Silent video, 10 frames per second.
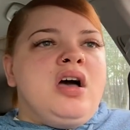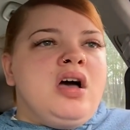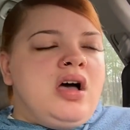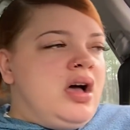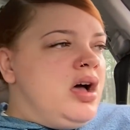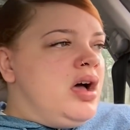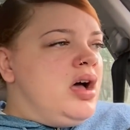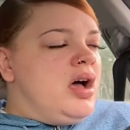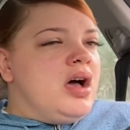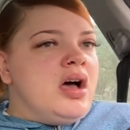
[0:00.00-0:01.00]

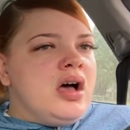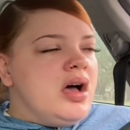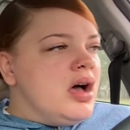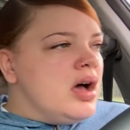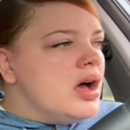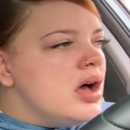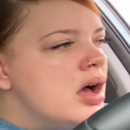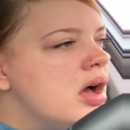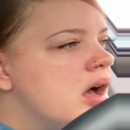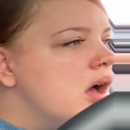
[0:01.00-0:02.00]

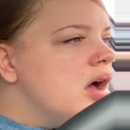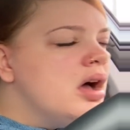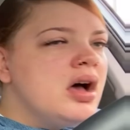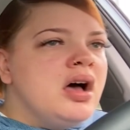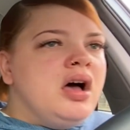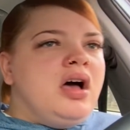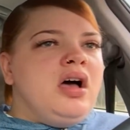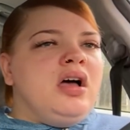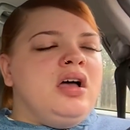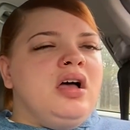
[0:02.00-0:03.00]

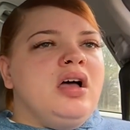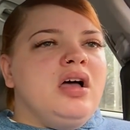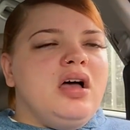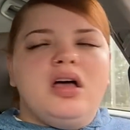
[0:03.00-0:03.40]
No words are spoken by the person on screen.